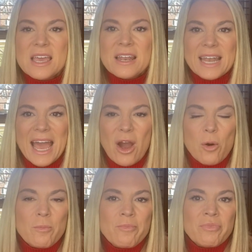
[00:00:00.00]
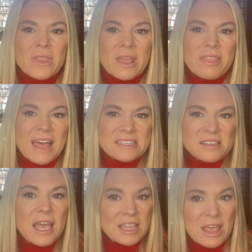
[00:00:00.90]
Now,
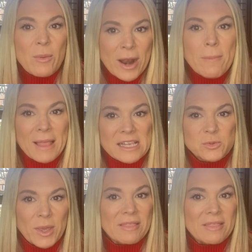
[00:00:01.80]
they went up last week.